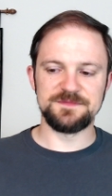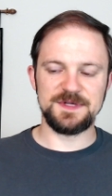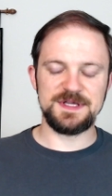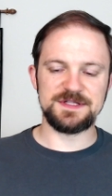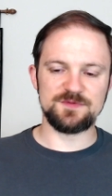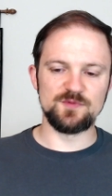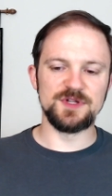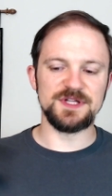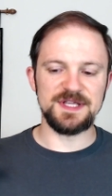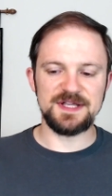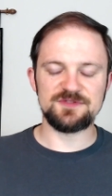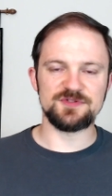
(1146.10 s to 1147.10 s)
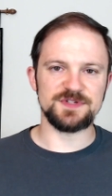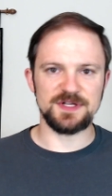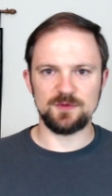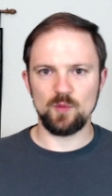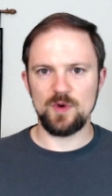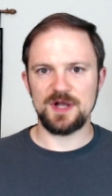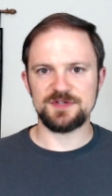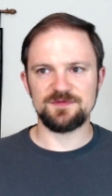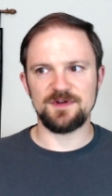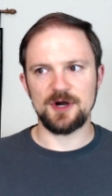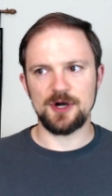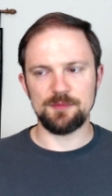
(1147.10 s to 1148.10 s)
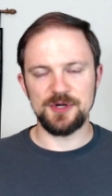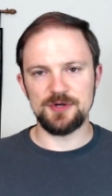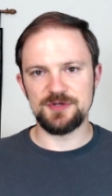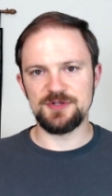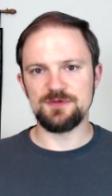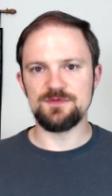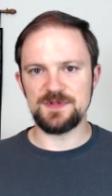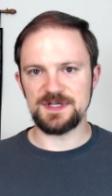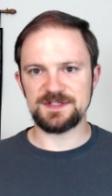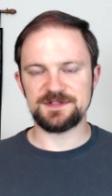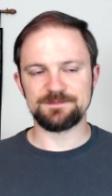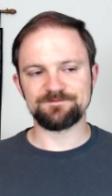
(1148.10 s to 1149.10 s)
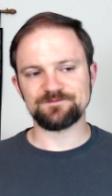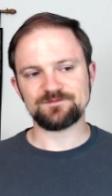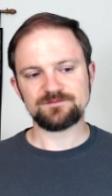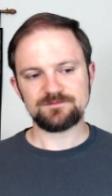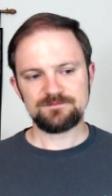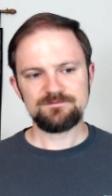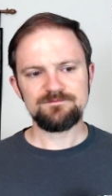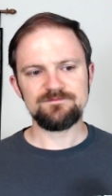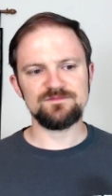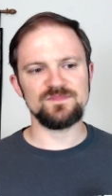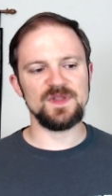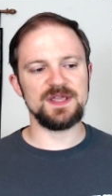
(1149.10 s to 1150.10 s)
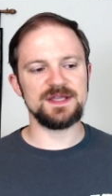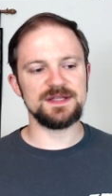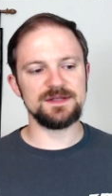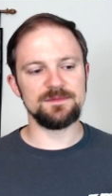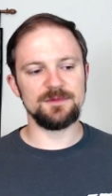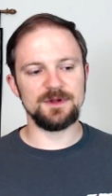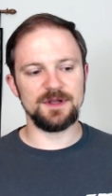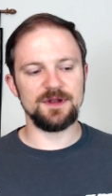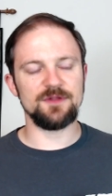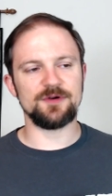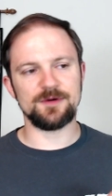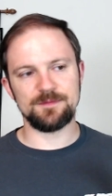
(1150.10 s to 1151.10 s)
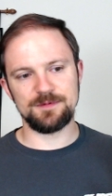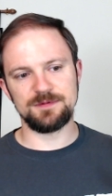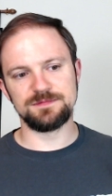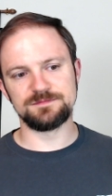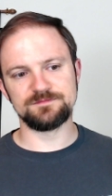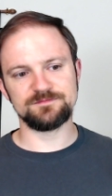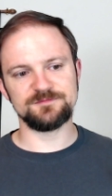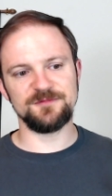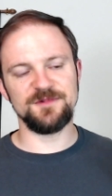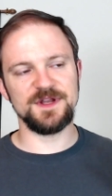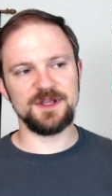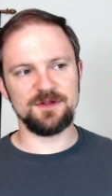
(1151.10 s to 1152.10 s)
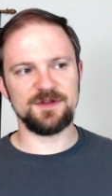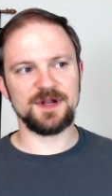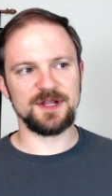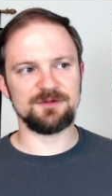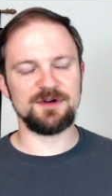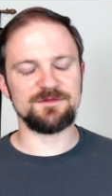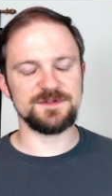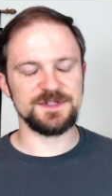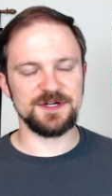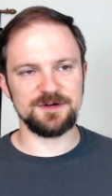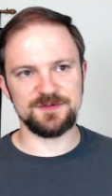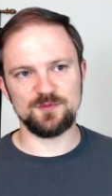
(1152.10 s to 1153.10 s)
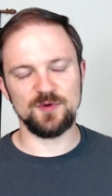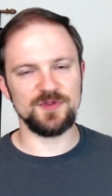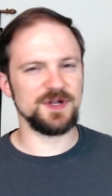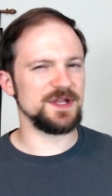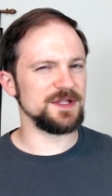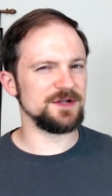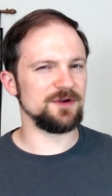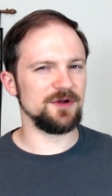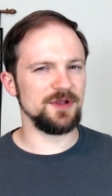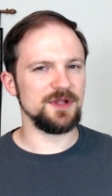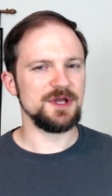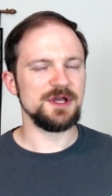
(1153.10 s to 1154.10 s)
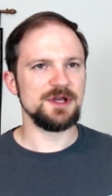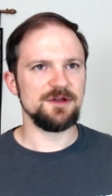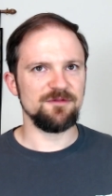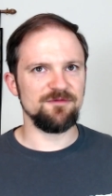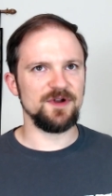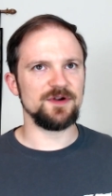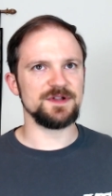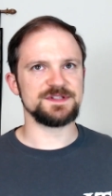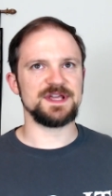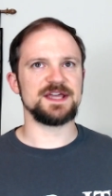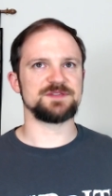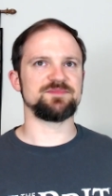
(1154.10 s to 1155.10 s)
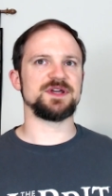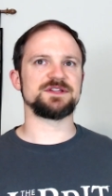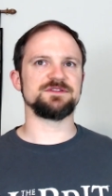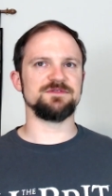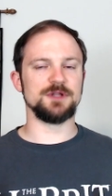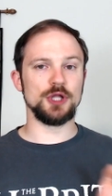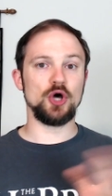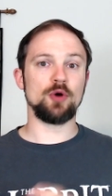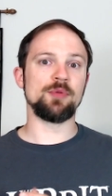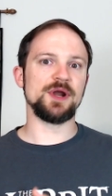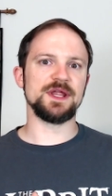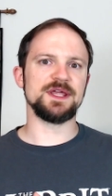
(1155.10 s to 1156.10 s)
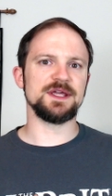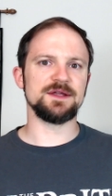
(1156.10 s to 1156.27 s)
it's really interesting to watch Faramir do this. And another video that I can reference here is one that I did on various aspects of law-breaking